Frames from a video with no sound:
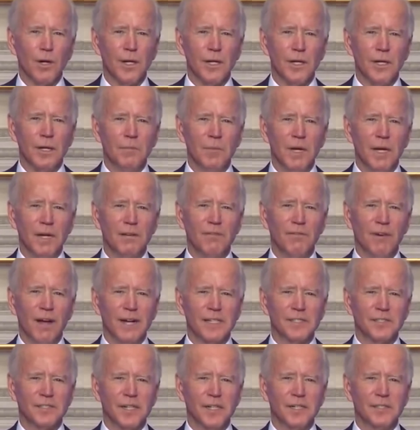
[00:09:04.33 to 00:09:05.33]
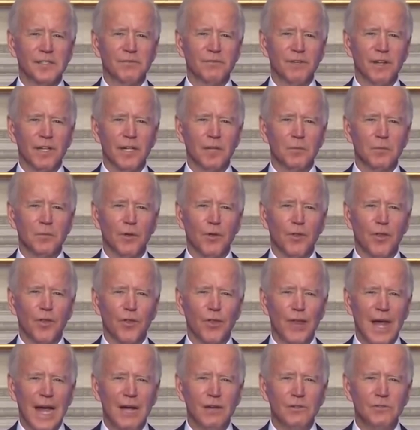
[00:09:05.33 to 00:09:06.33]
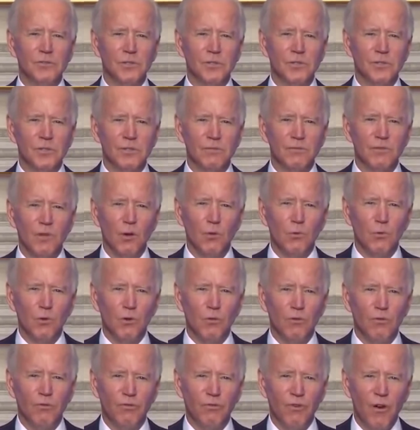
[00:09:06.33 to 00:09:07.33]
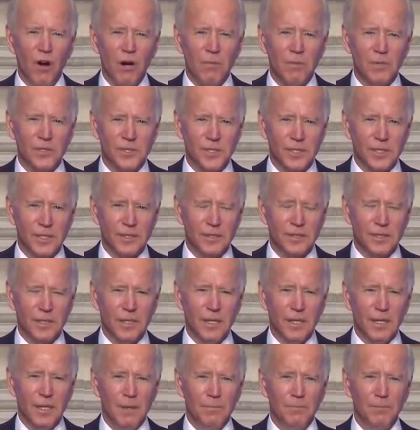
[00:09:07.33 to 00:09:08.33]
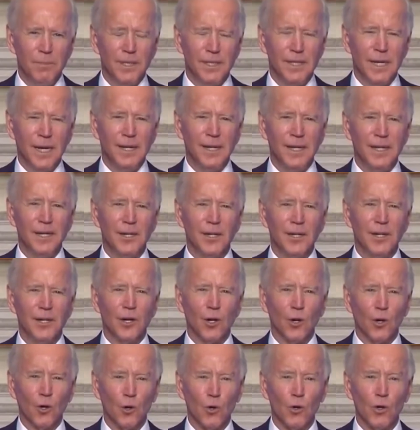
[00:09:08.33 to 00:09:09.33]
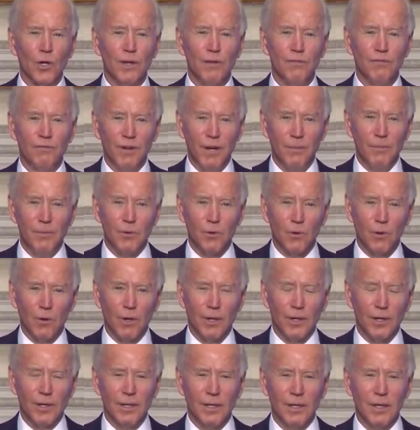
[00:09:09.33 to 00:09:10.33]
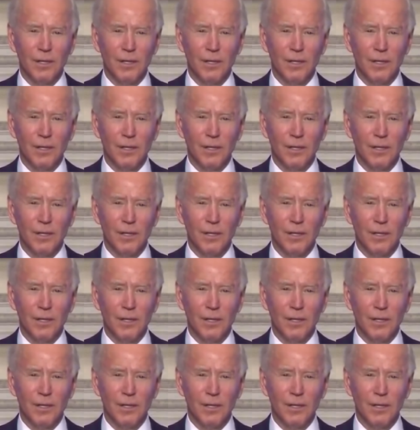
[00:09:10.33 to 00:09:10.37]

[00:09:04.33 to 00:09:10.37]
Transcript: to make vaccines available to thousands of local pharmacies beginning in early February.